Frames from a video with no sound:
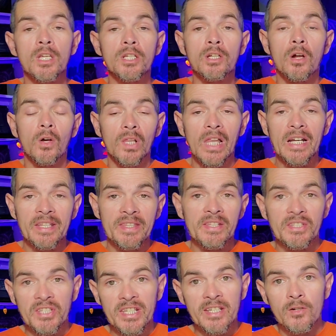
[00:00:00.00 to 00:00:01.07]
A lot of
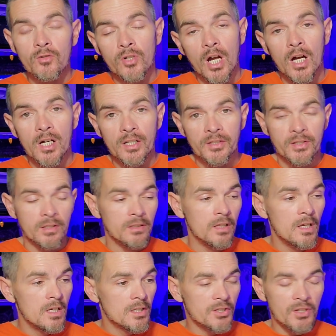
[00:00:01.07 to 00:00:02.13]
these neocons and
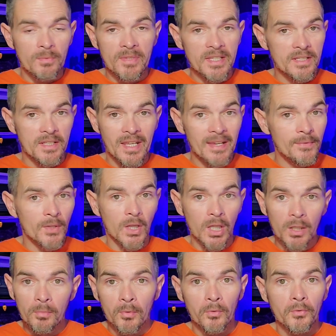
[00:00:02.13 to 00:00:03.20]
some of these even
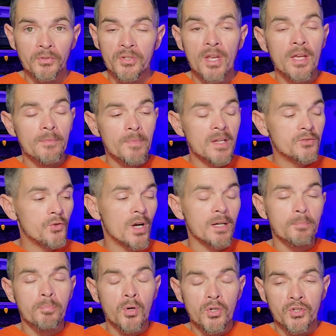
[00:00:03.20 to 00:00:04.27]
liberals, they try
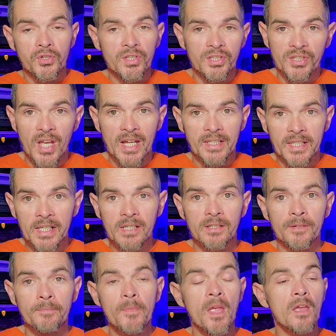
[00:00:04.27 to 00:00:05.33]
to push this
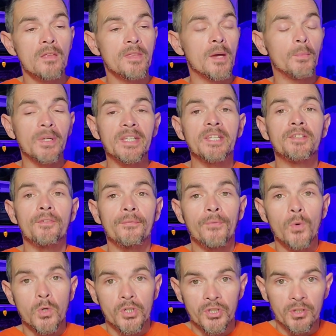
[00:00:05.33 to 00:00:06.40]
idea that we need to
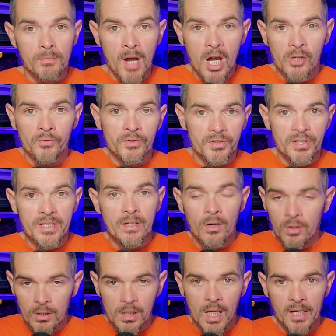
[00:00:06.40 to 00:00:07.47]
force democracy
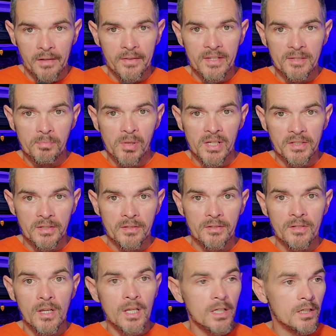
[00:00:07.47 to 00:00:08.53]
on a lot of these places.